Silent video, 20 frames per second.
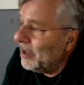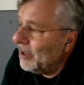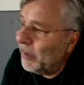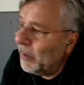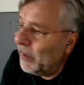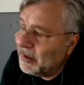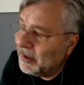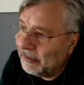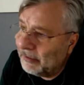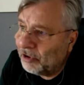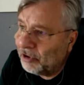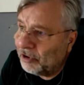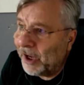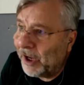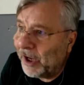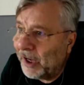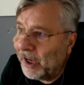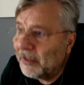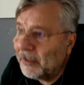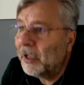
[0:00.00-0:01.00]
anyway, the
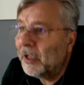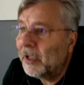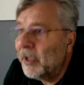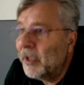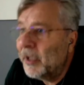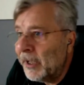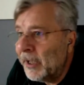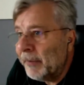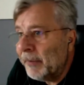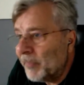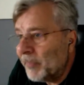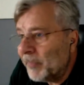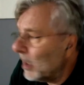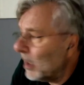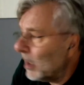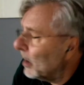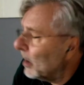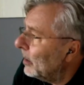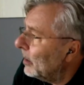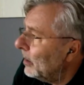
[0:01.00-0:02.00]
trend
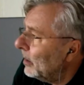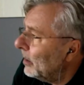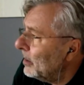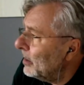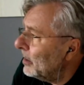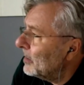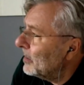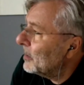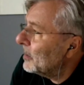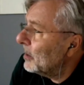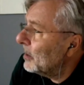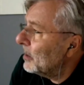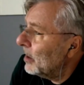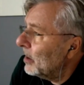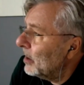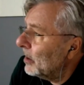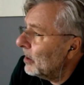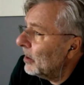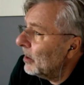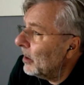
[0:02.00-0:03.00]
is